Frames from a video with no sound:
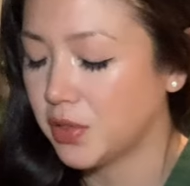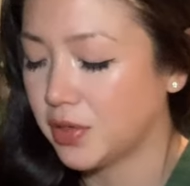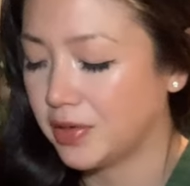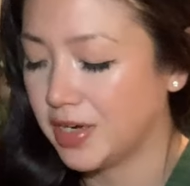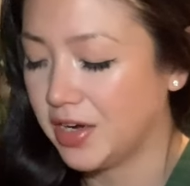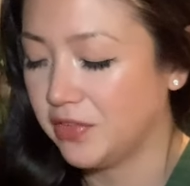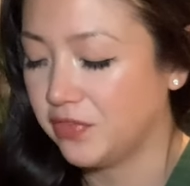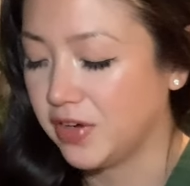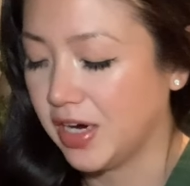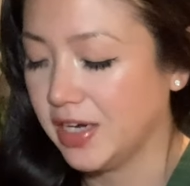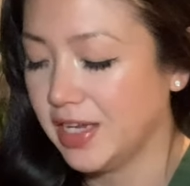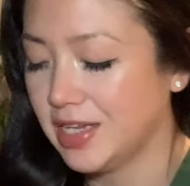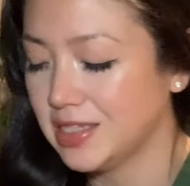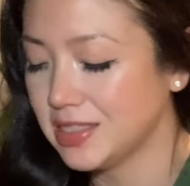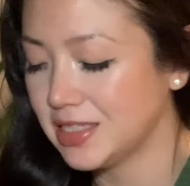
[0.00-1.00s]
career, and
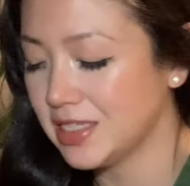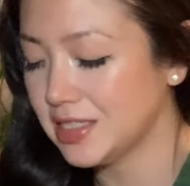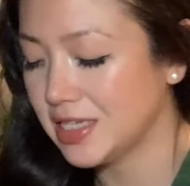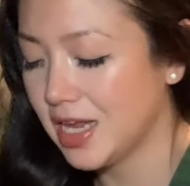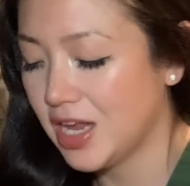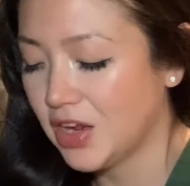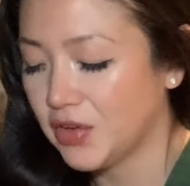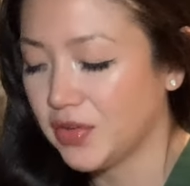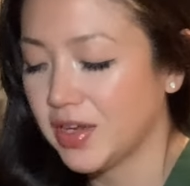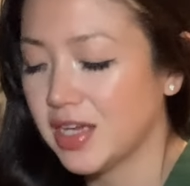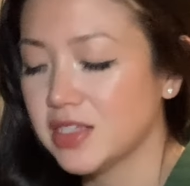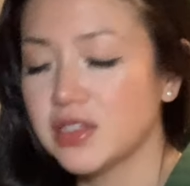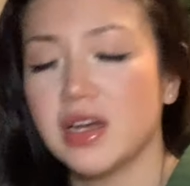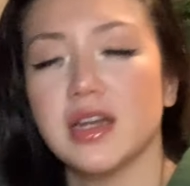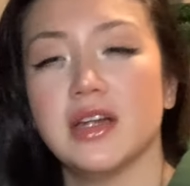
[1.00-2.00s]
finances, you
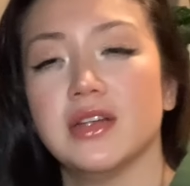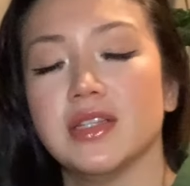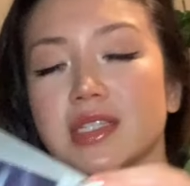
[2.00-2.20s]
guys got here the